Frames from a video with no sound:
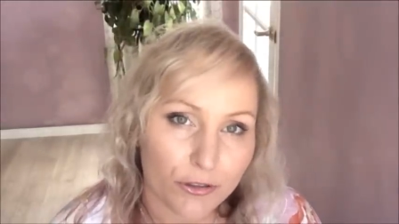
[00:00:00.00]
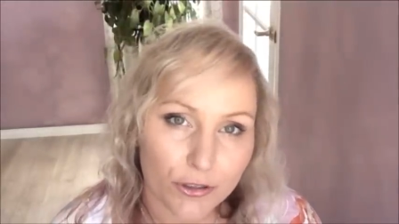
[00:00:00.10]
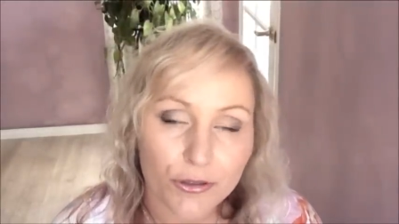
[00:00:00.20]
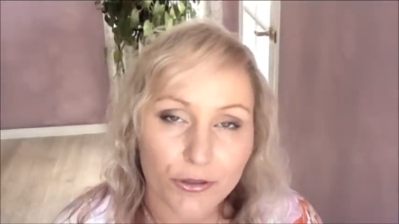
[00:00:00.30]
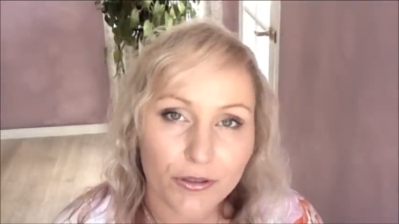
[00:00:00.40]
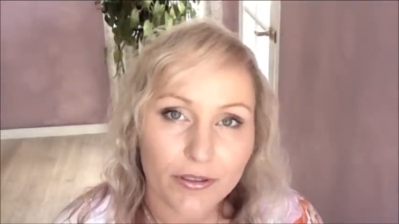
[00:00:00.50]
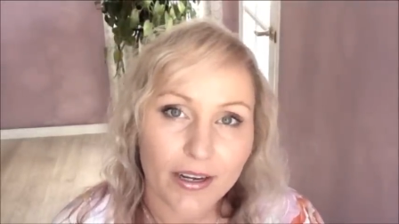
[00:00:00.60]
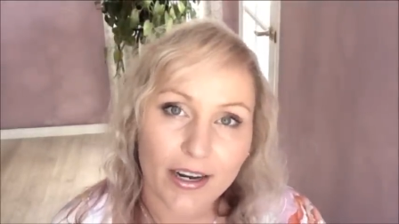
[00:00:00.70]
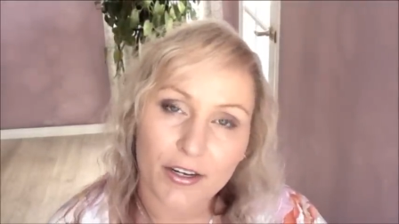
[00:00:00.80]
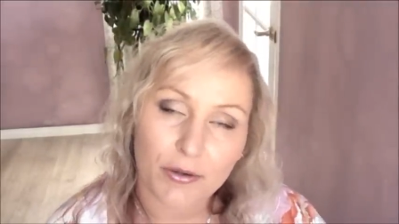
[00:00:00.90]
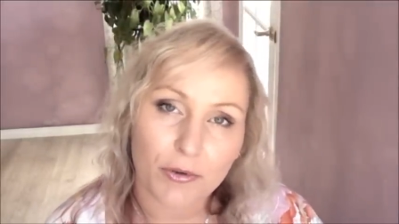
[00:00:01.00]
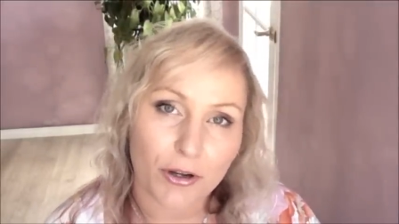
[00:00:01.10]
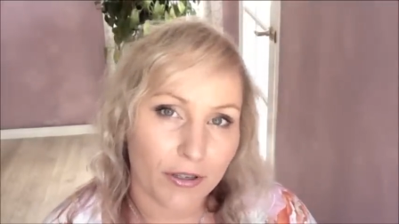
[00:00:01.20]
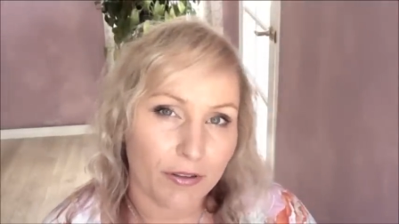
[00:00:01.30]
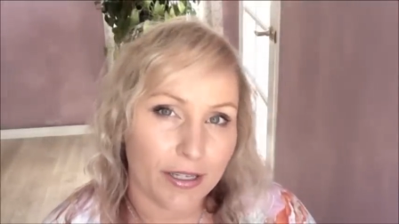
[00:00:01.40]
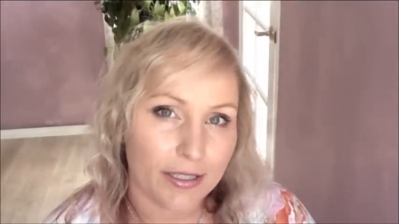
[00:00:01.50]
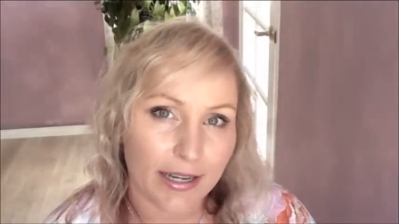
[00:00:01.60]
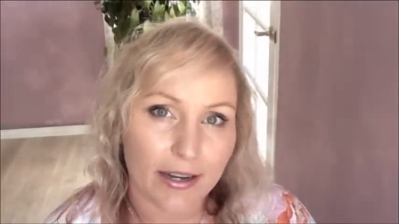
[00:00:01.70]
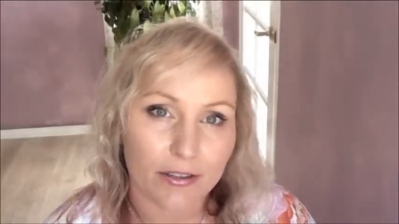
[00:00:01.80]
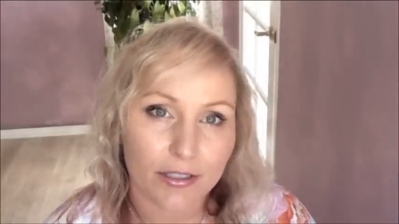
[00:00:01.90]
do and you work things
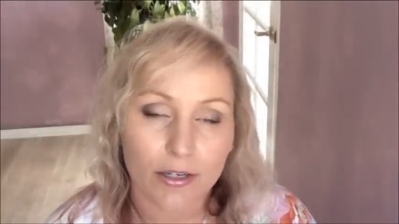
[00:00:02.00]
out.